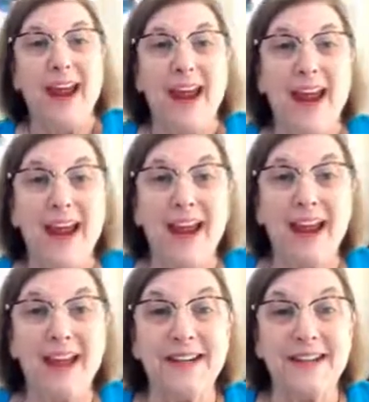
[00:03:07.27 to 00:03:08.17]

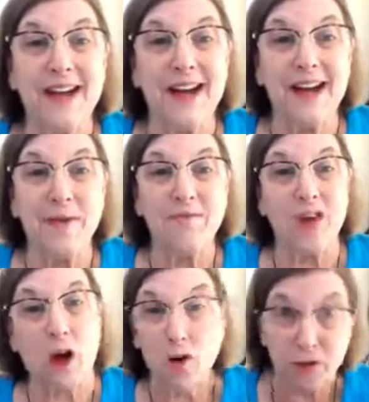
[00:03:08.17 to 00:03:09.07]
And
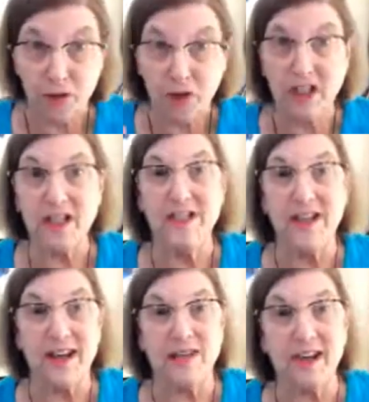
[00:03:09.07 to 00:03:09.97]
hopefully
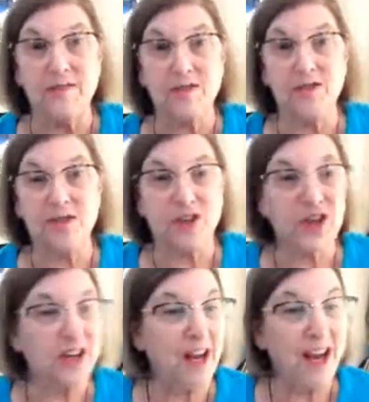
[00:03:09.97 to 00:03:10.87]
sound levels are
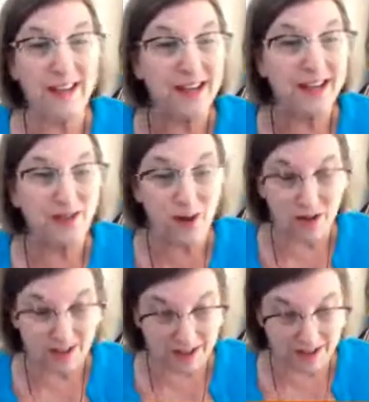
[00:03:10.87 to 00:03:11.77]
good and that you are
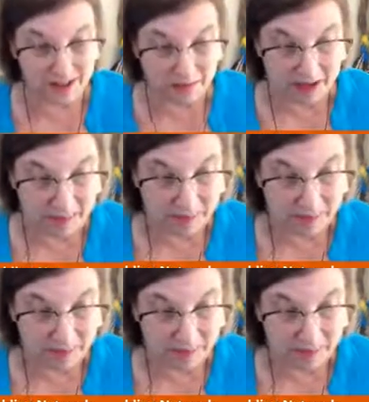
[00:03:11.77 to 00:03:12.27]
seeing me.